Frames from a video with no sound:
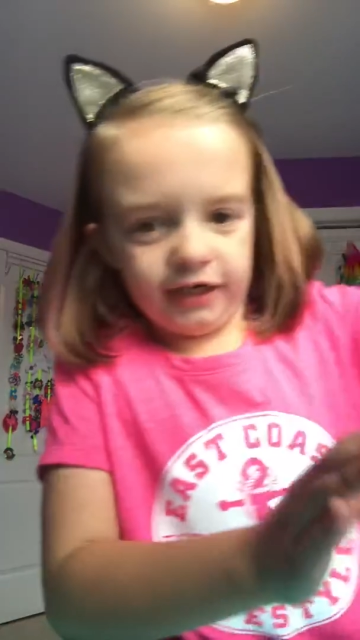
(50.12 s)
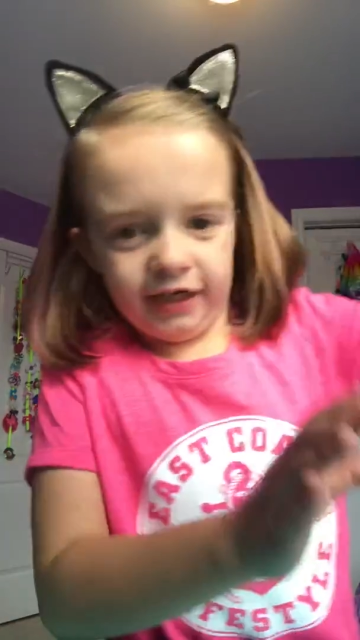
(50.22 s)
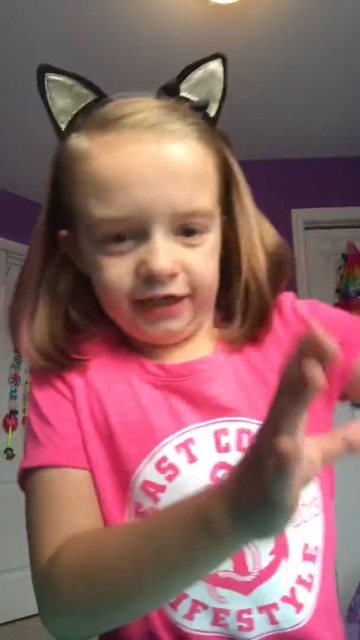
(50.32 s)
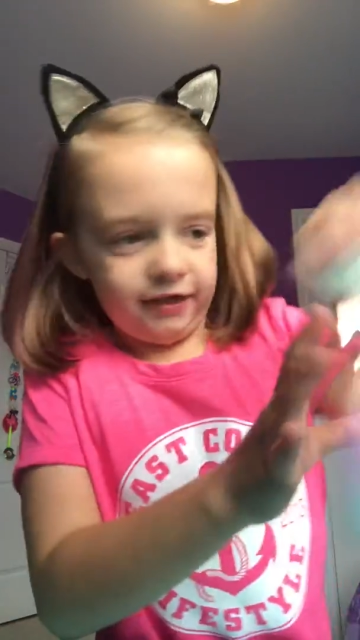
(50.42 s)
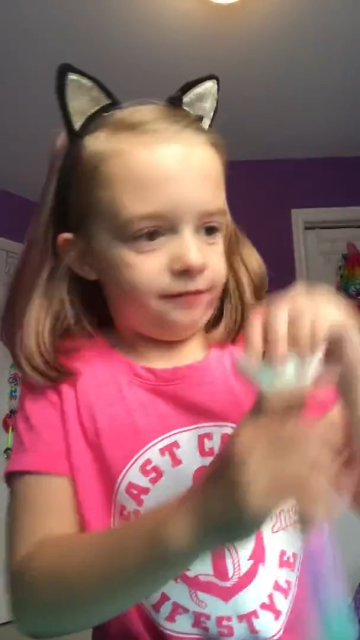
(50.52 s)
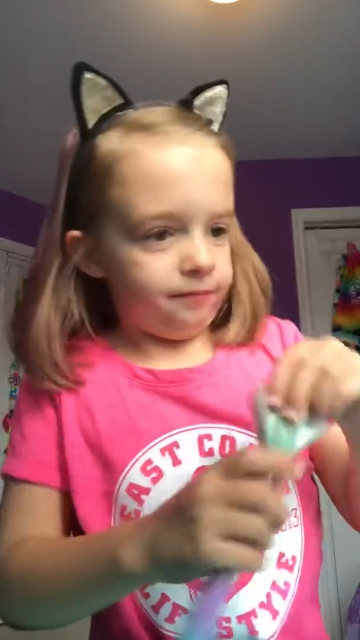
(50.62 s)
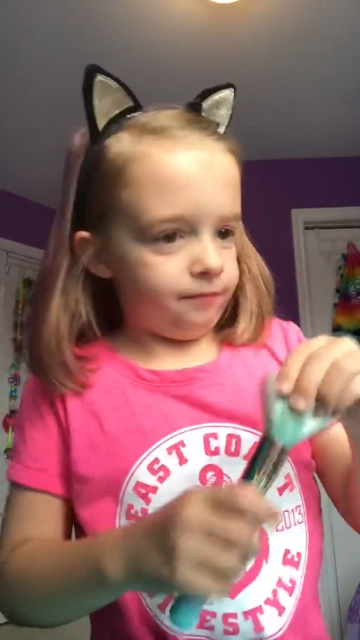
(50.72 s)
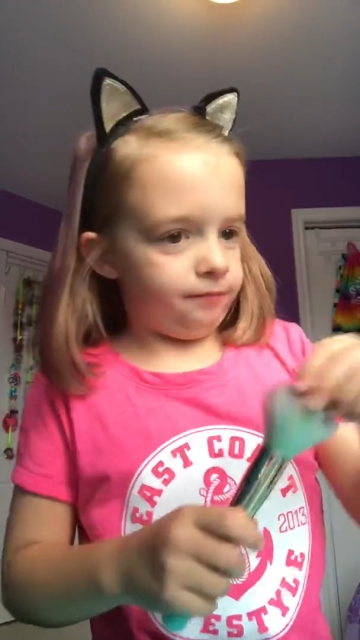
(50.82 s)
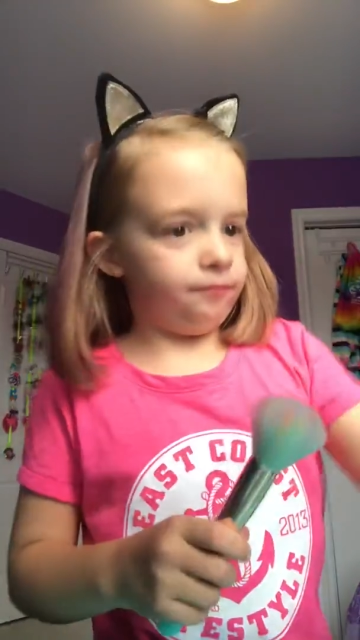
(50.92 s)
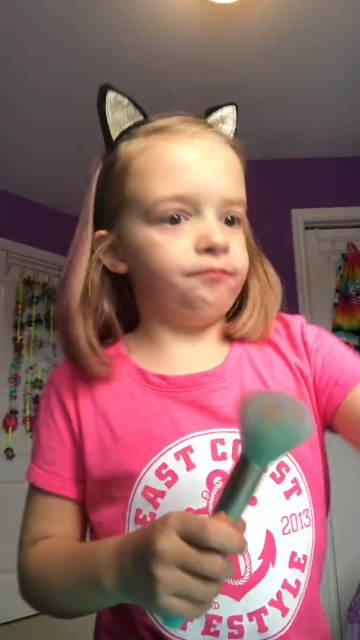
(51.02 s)
need,
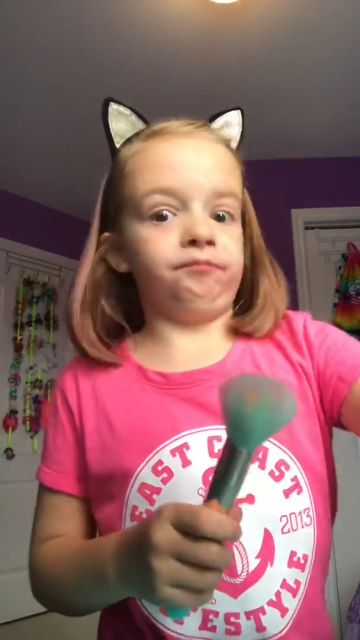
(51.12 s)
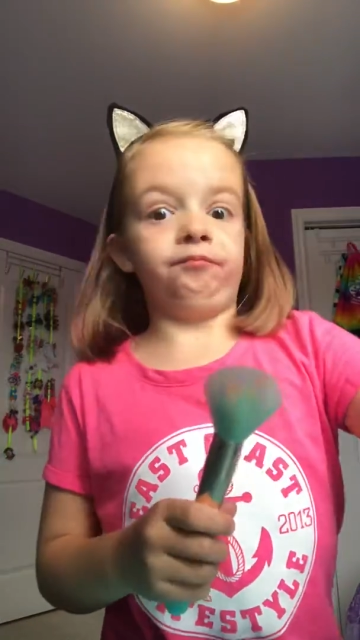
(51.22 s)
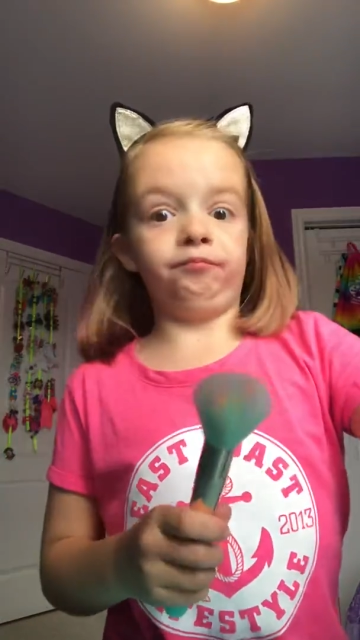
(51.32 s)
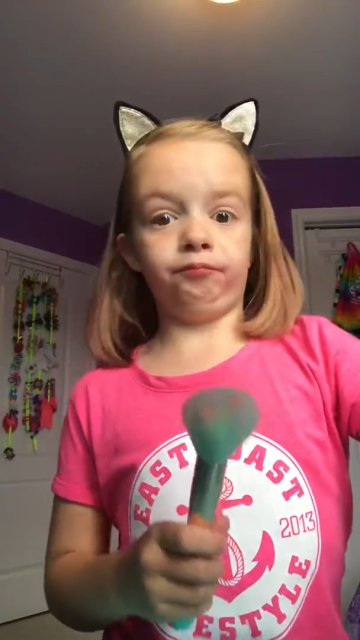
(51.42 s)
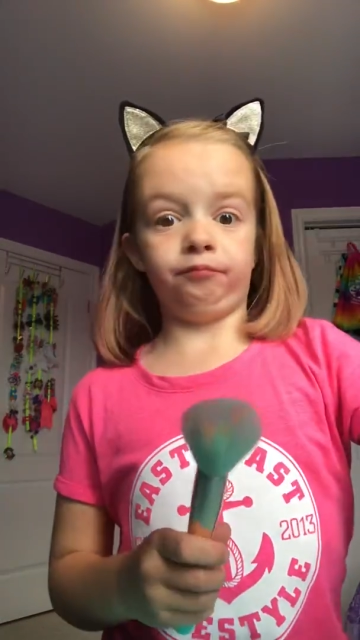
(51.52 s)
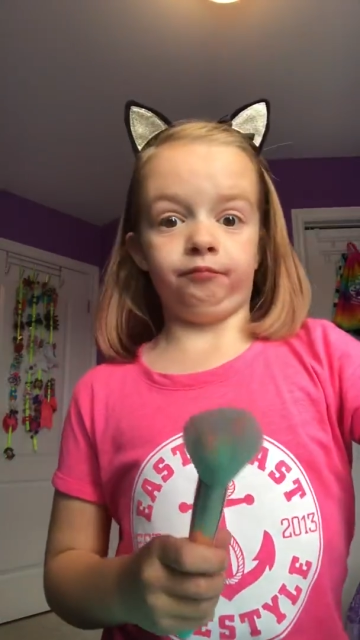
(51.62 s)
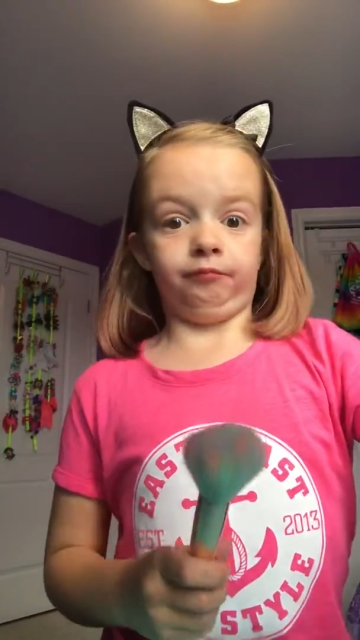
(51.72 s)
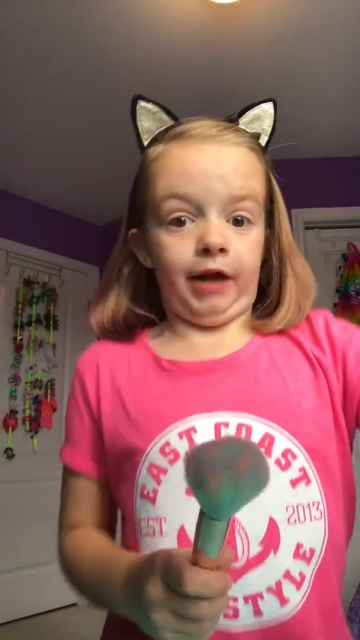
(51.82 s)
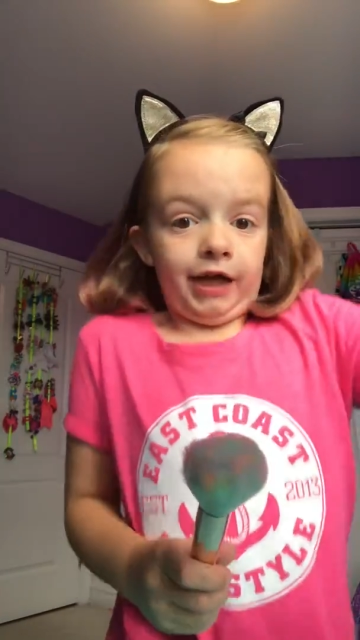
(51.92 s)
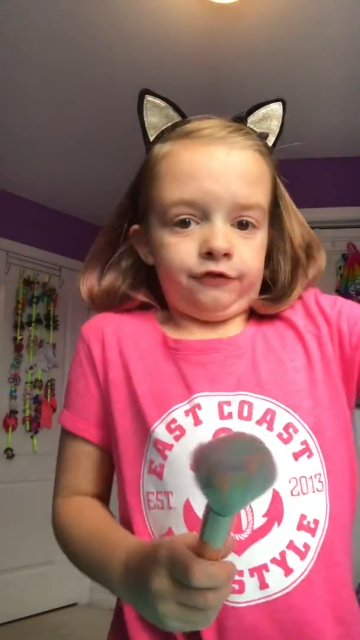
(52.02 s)

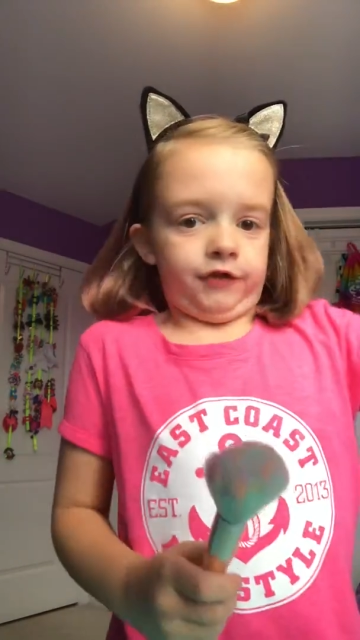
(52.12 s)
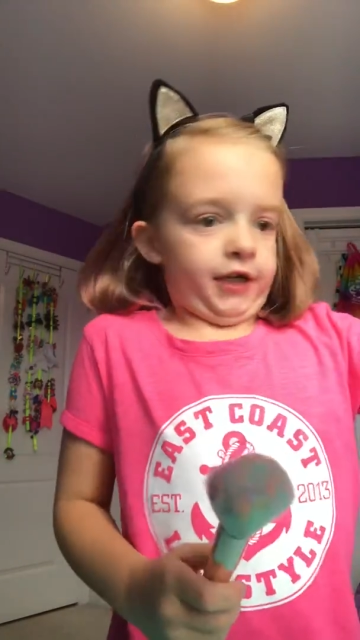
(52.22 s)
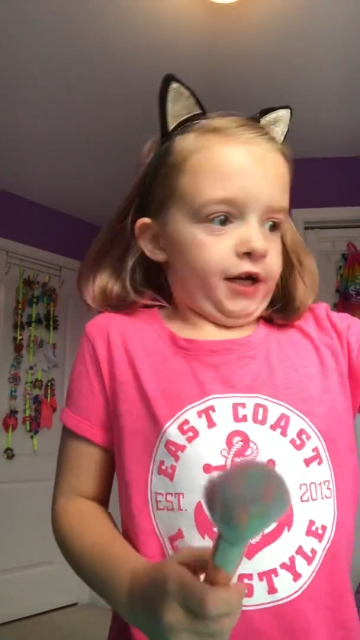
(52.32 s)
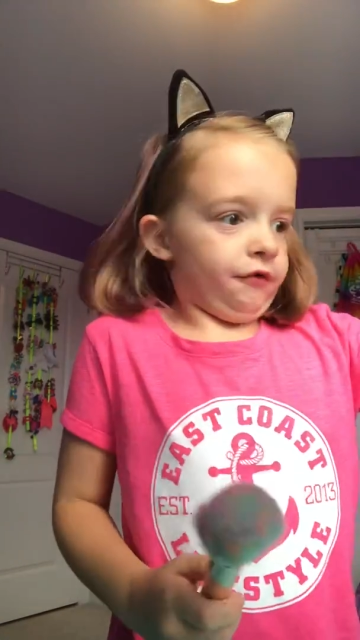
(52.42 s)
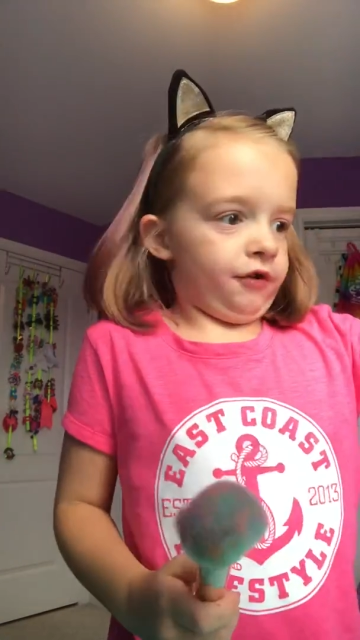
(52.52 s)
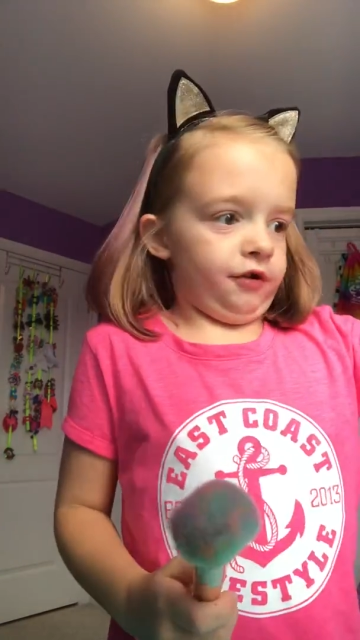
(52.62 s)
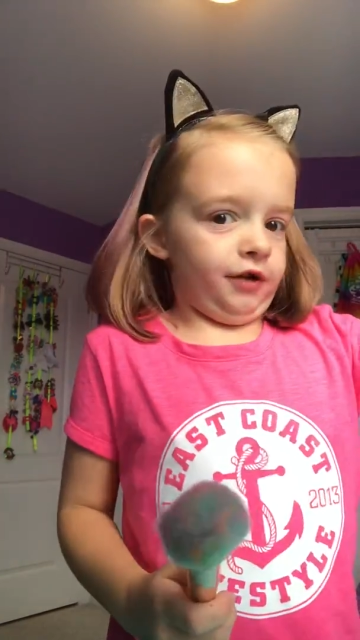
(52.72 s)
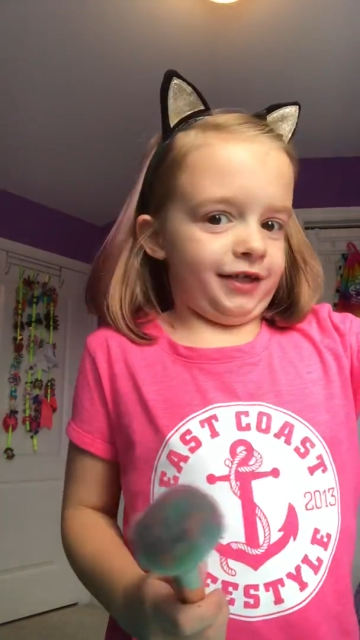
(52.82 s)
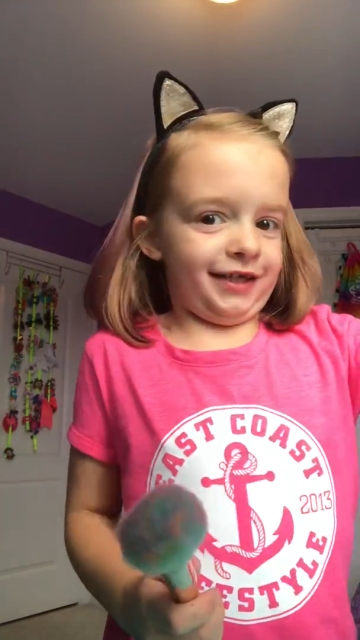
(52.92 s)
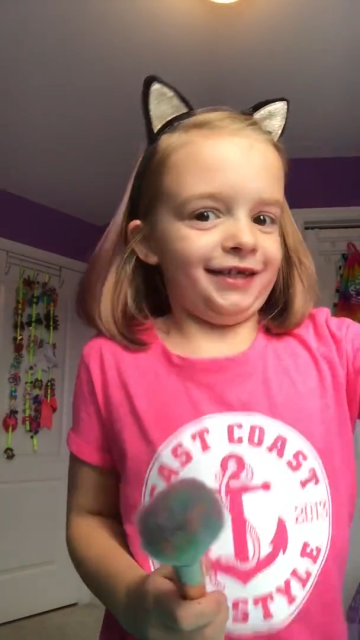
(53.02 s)
that's
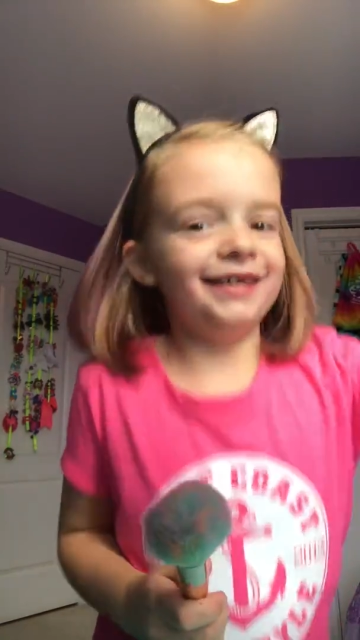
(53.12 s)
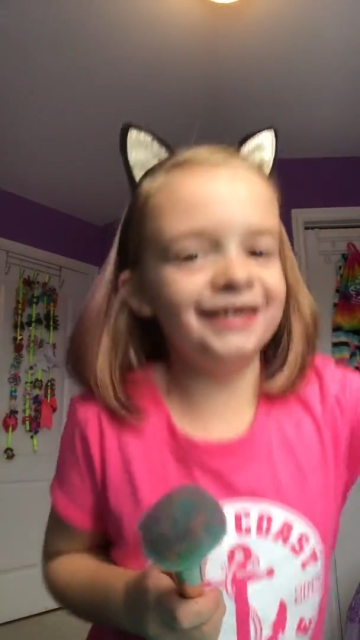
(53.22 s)
calculus.